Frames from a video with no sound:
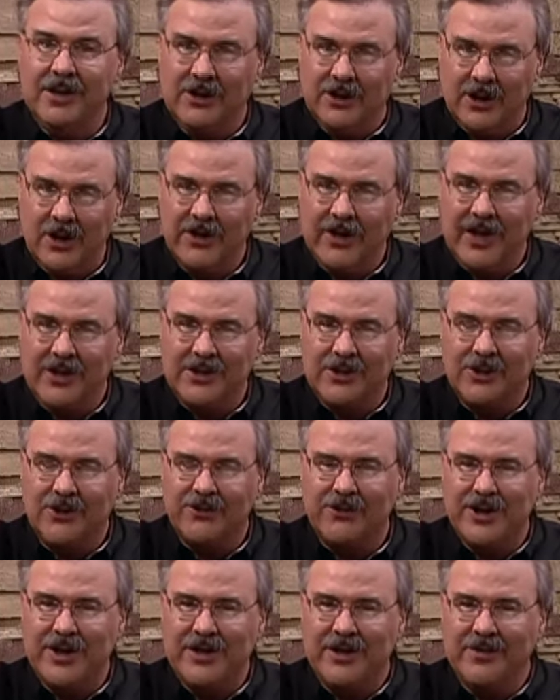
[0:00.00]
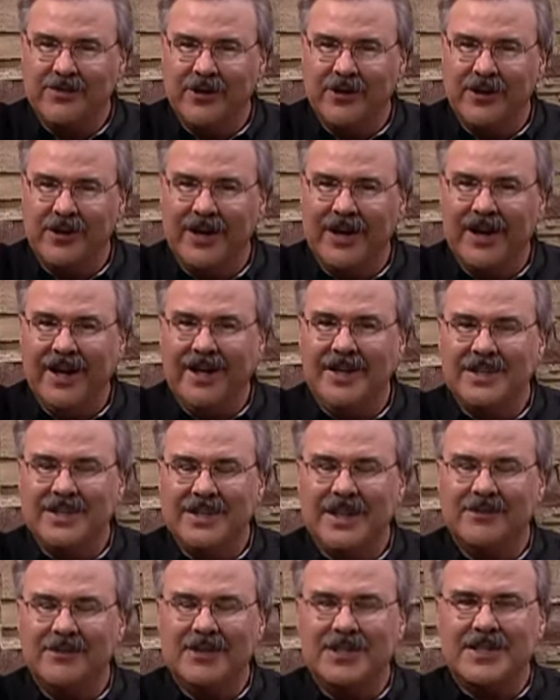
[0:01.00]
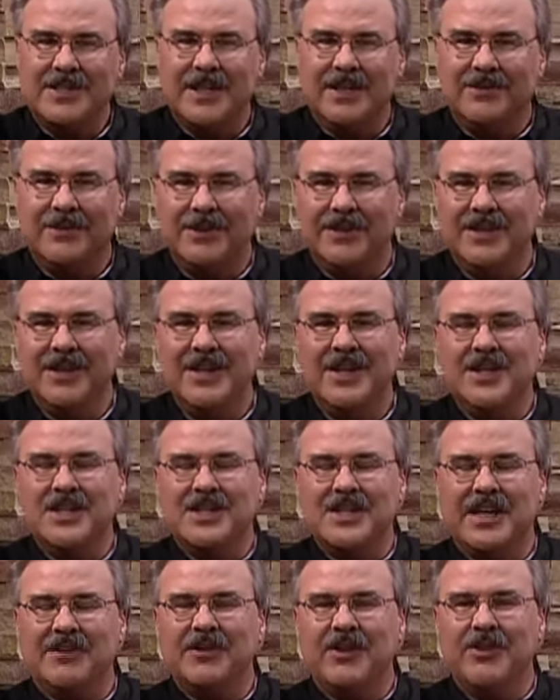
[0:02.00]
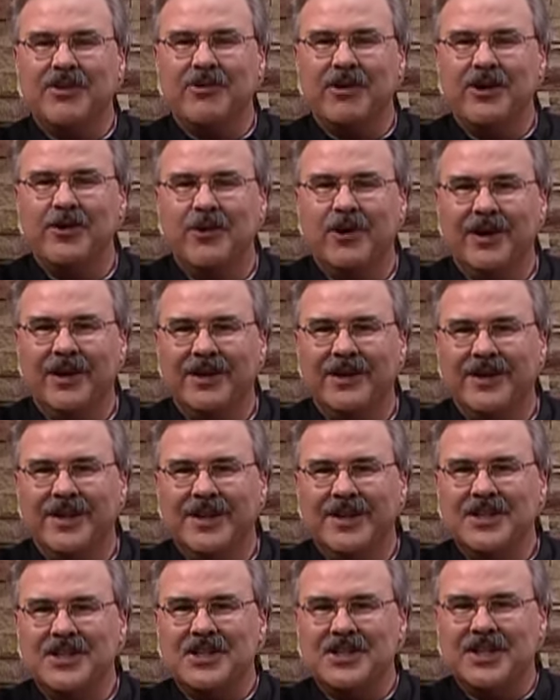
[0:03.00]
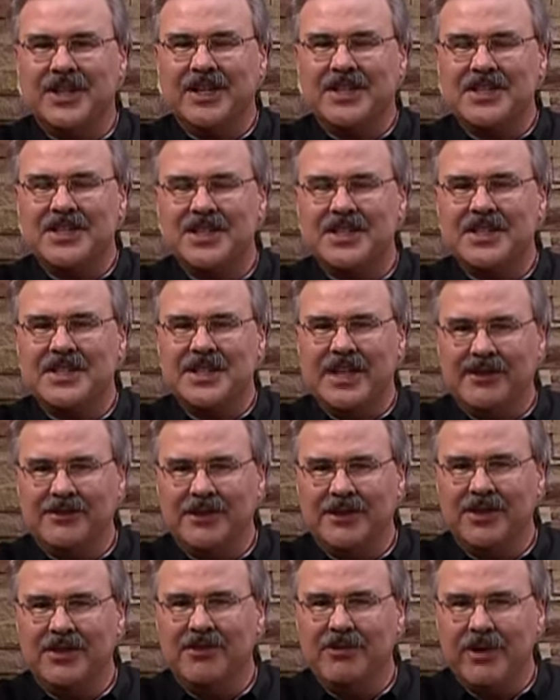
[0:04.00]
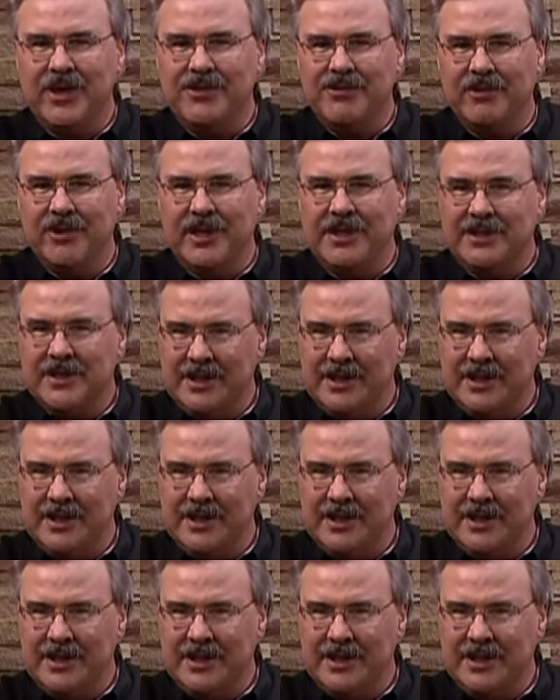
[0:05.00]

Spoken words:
call that toll-free number, 877-731-6733.